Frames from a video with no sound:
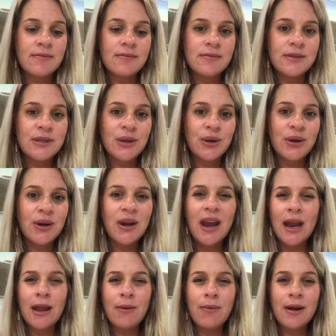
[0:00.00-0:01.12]
So
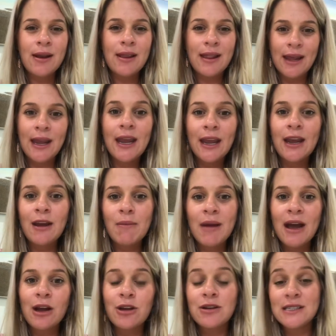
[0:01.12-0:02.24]
anyone thinking
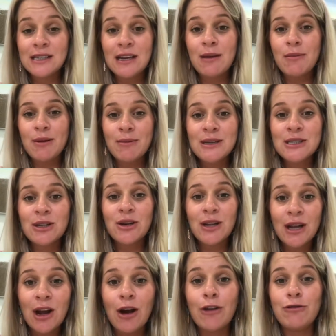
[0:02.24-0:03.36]
about using MMS
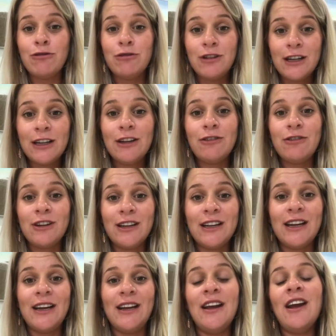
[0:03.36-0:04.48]
Clothing, I would really,
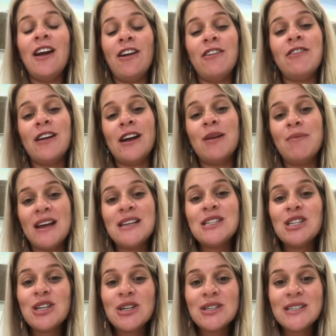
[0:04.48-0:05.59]
really
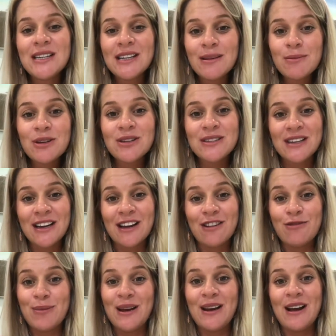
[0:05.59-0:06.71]
recommend using them, because they
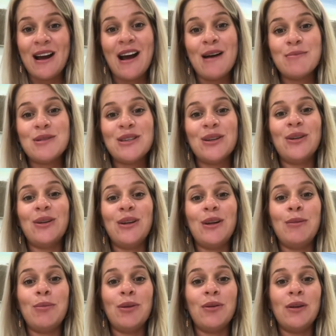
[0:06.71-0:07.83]
have been absolutely
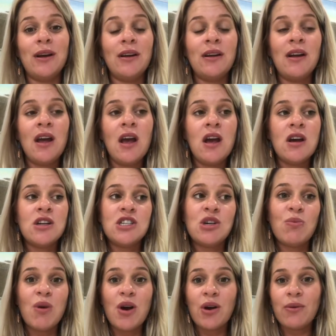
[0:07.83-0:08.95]
brilliant to
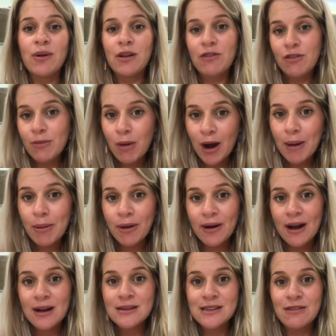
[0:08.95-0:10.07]
work with for my
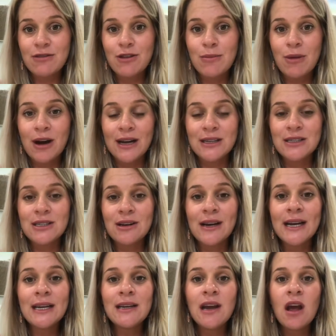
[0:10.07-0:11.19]
product and for my
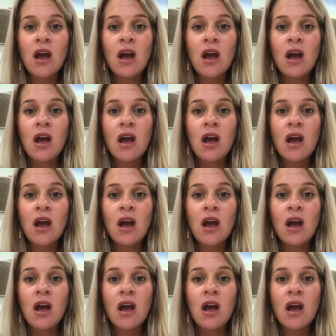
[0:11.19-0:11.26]
design.